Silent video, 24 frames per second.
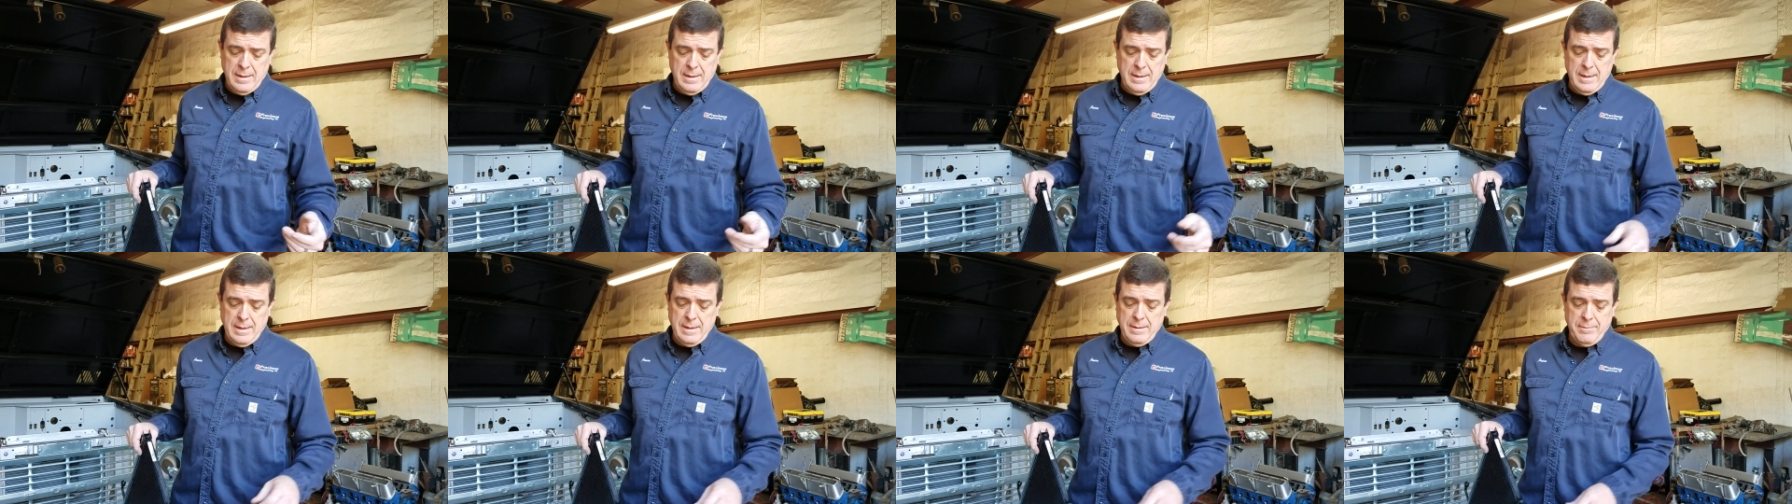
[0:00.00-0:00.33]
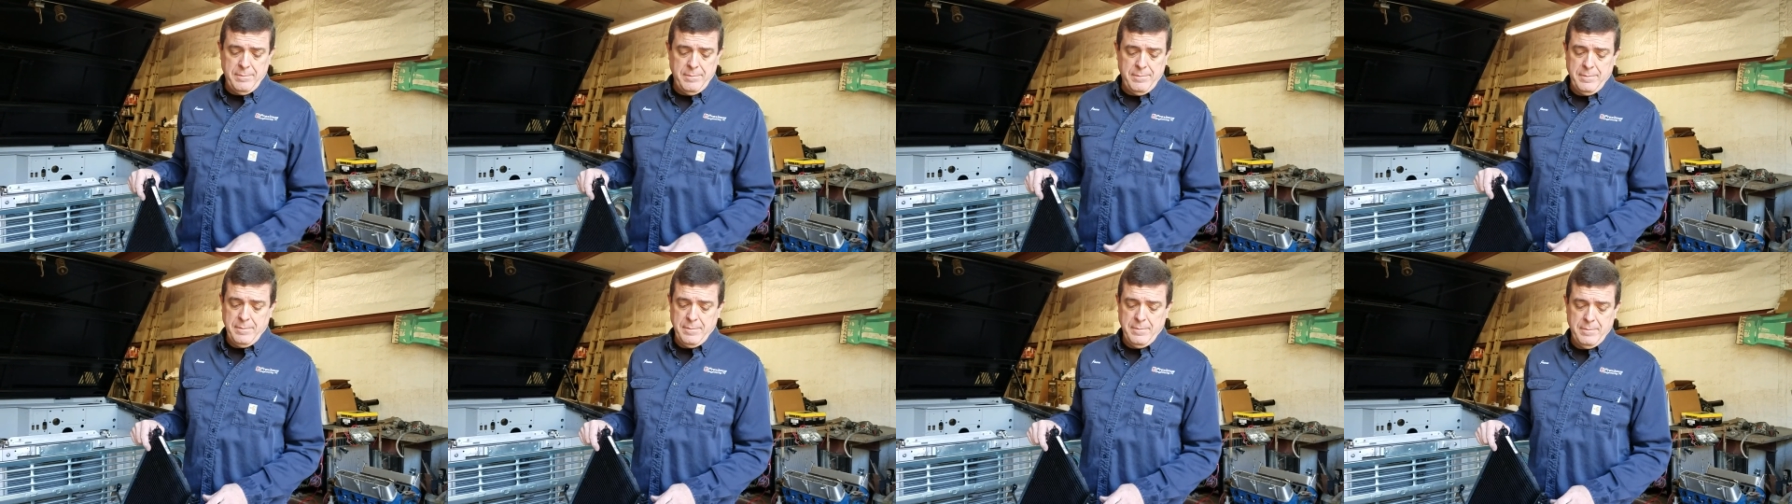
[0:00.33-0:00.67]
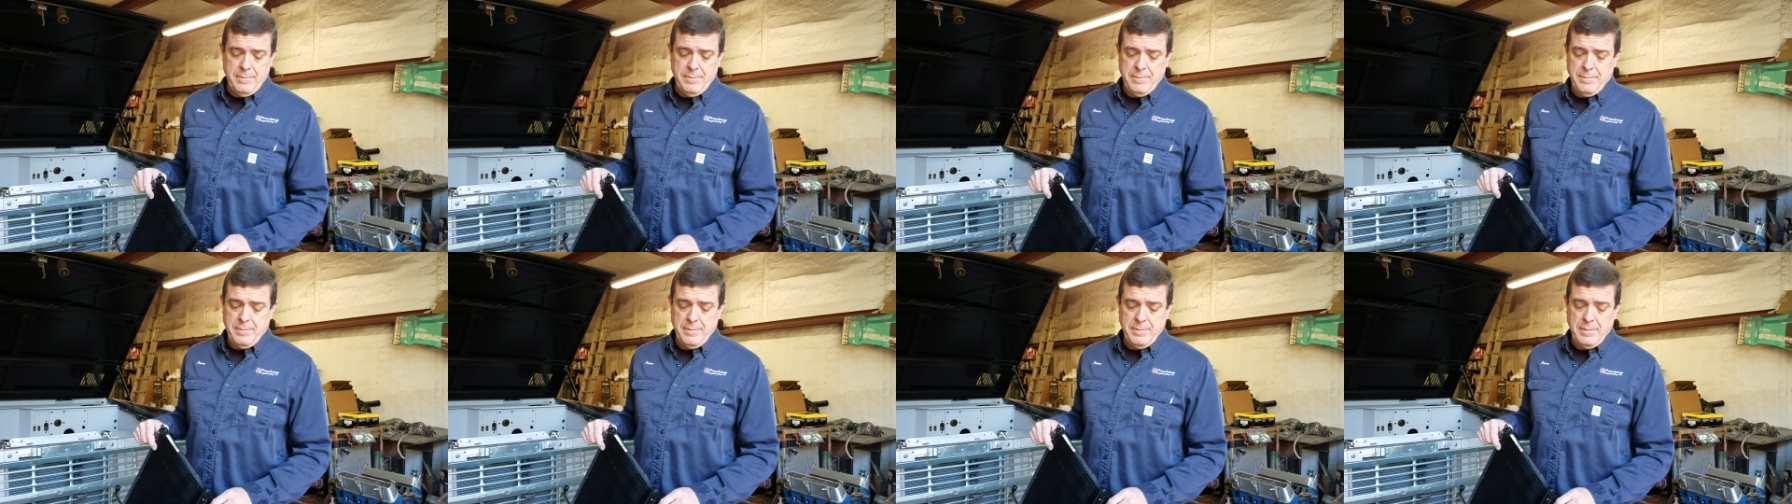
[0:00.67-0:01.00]
I,
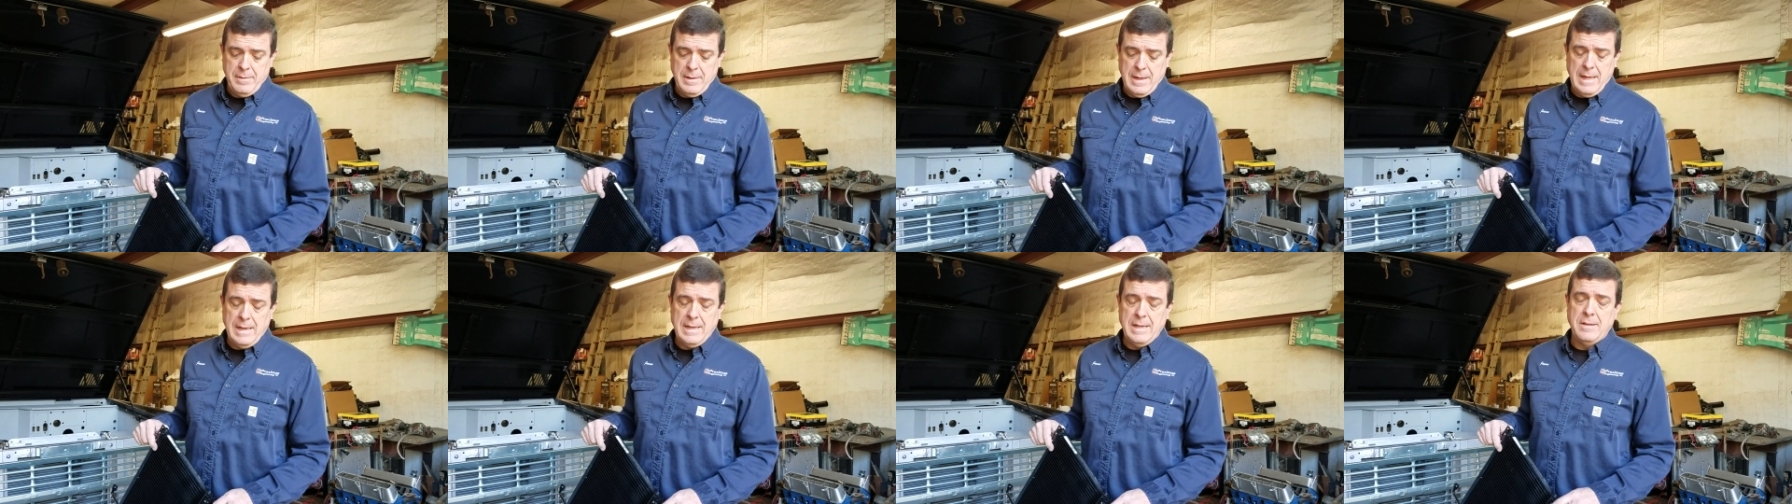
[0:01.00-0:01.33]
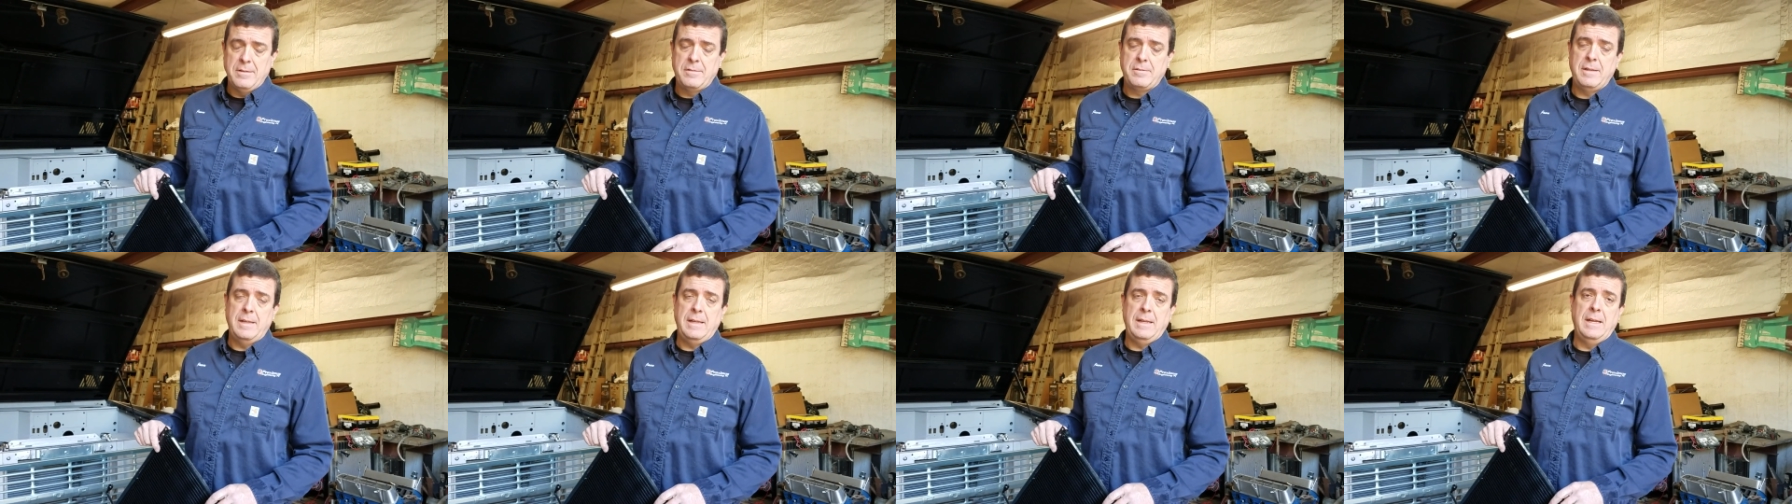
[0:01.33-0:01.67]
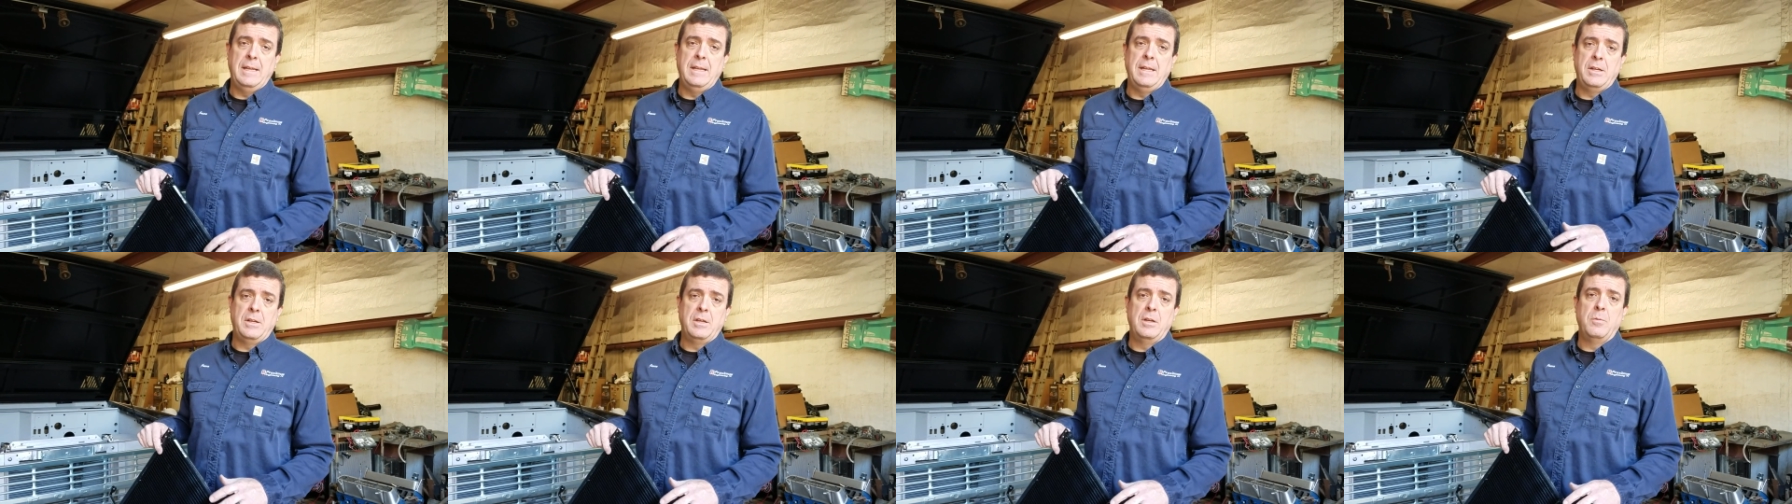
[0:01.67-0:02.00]
I didn't see
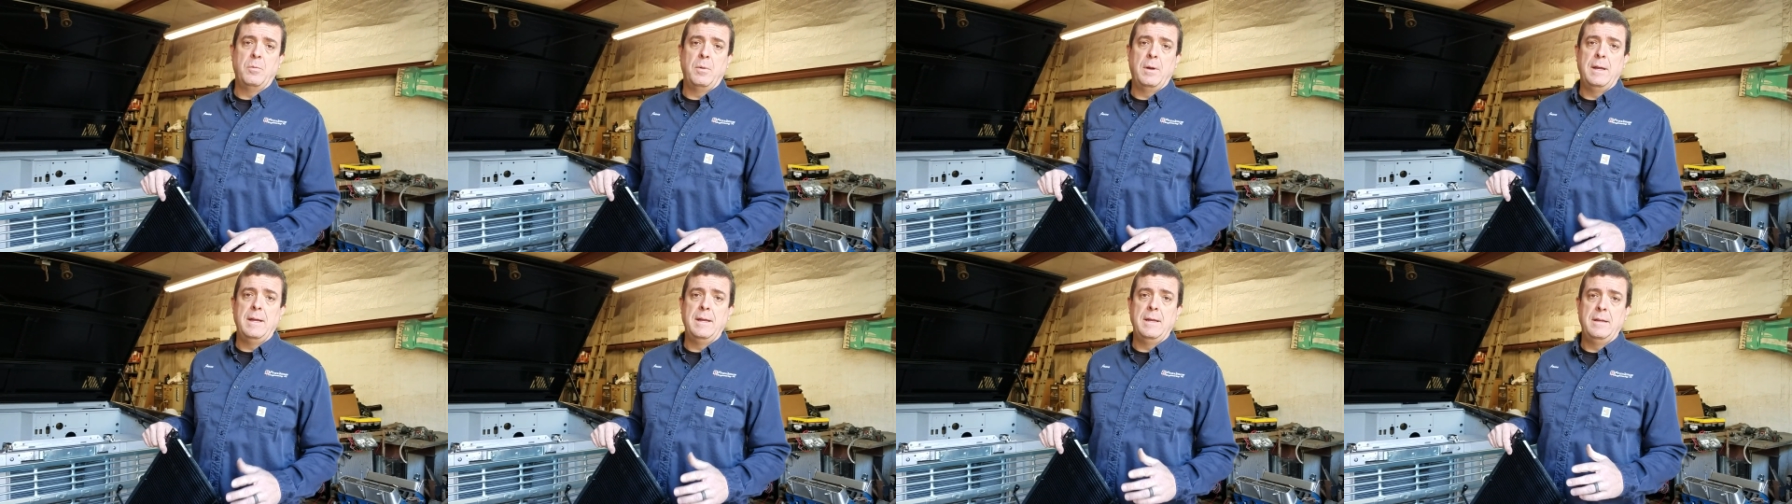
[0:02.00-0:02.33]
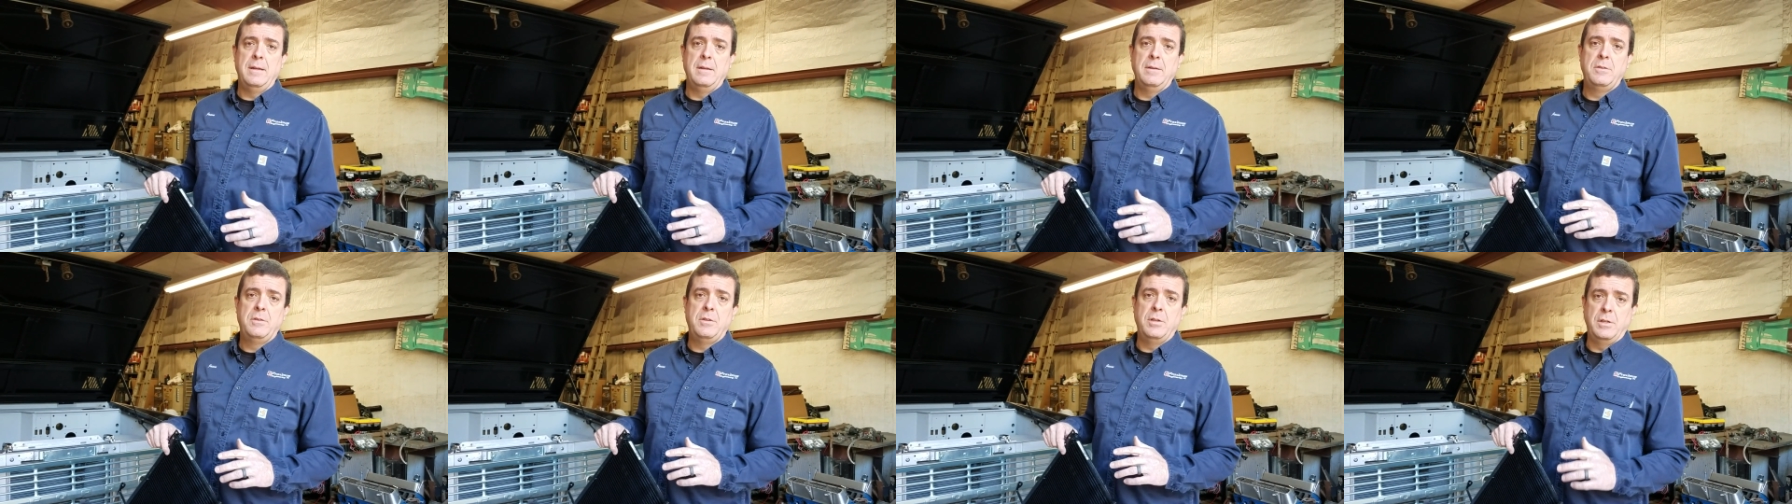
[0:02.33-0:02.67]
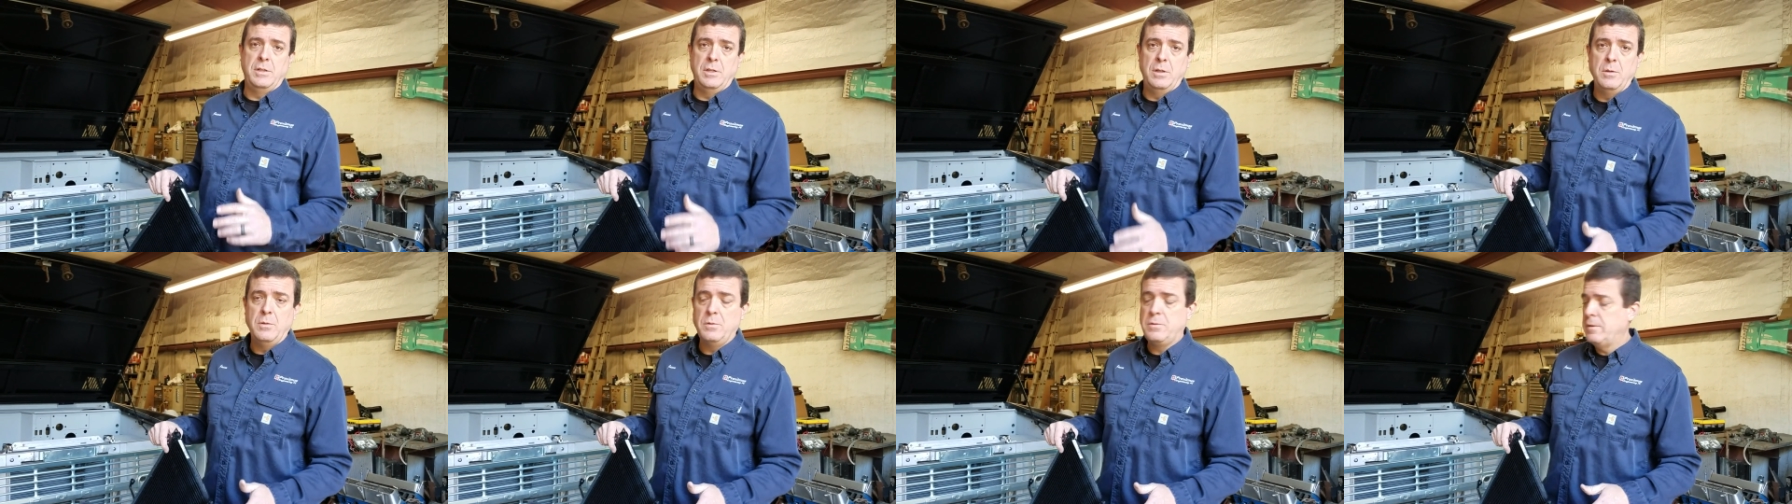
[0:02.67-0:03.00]
any good way to
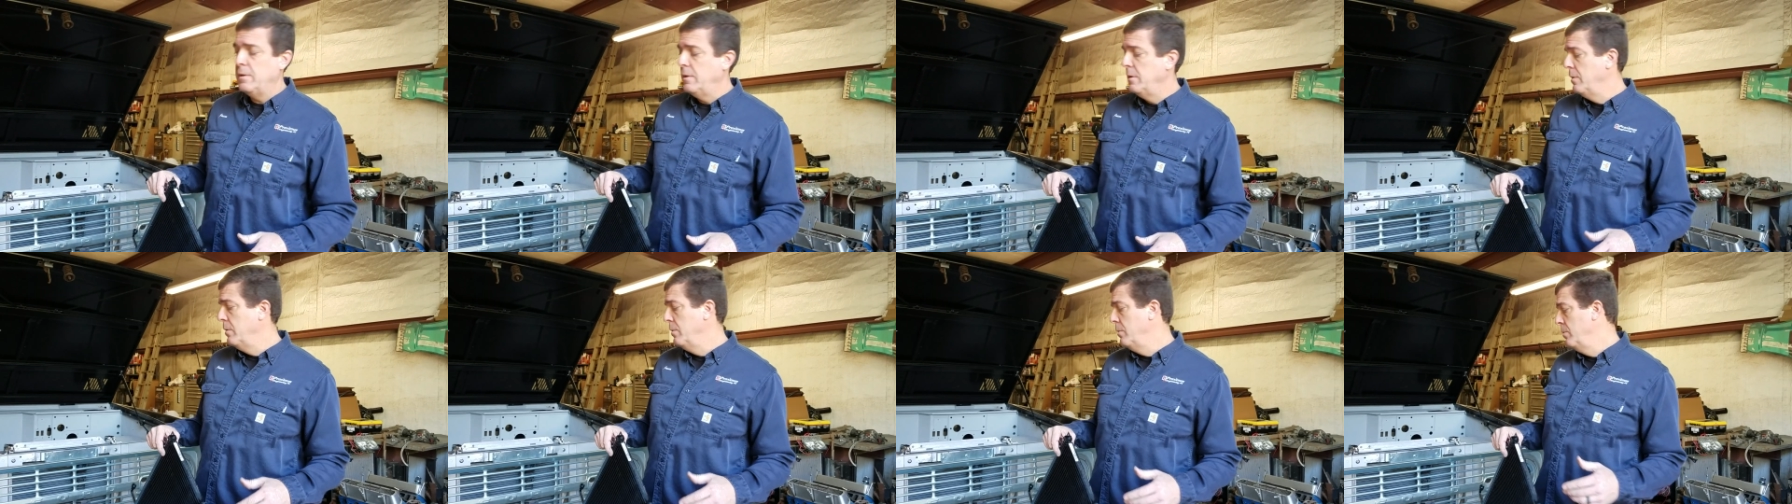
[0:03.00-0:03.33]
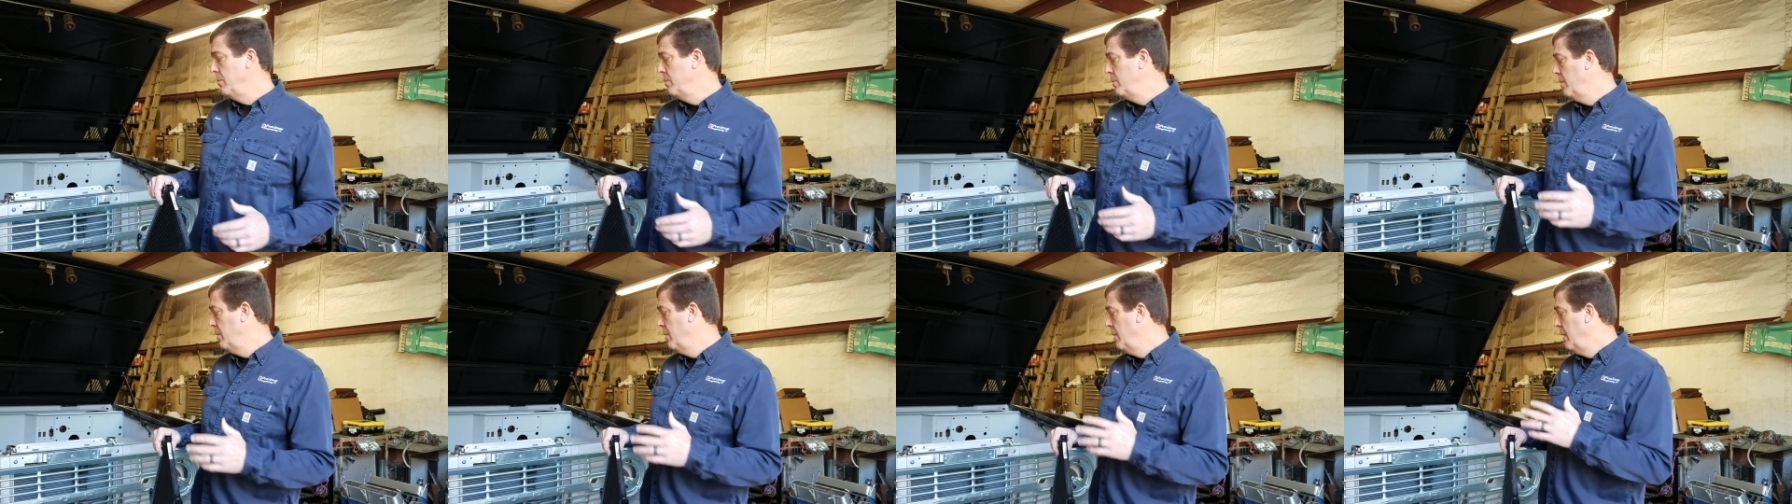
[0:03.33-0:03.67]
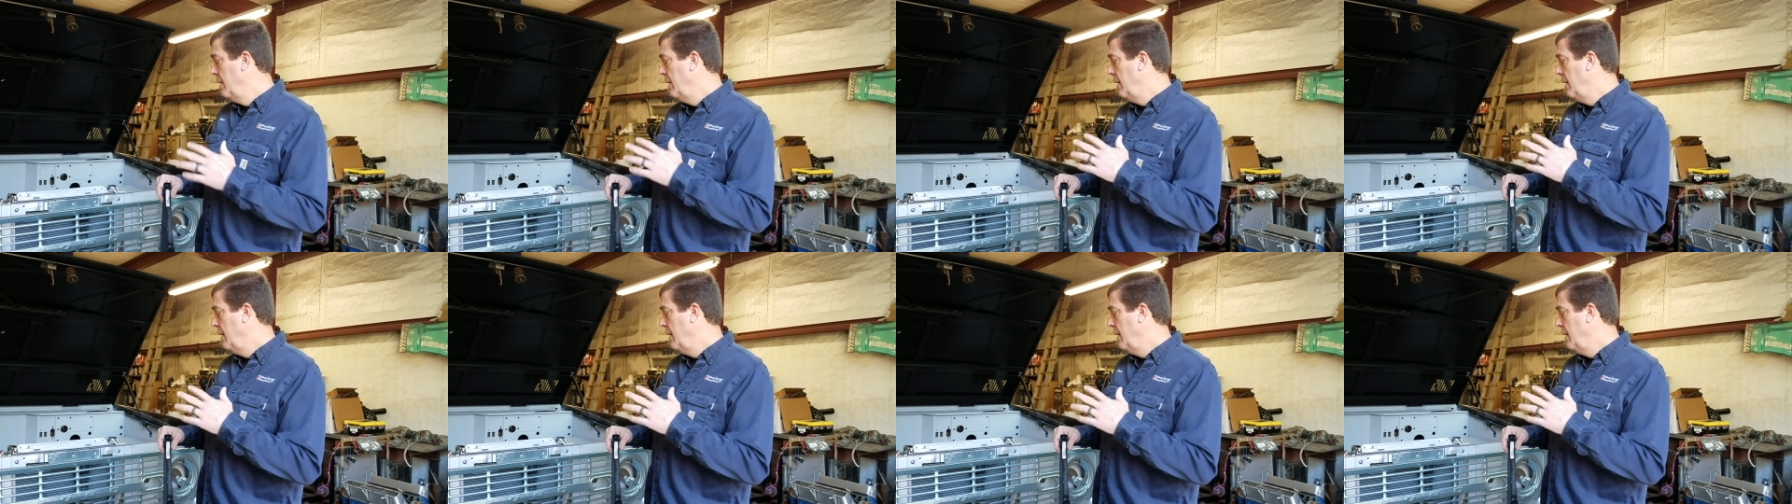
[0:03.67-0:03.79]
use those,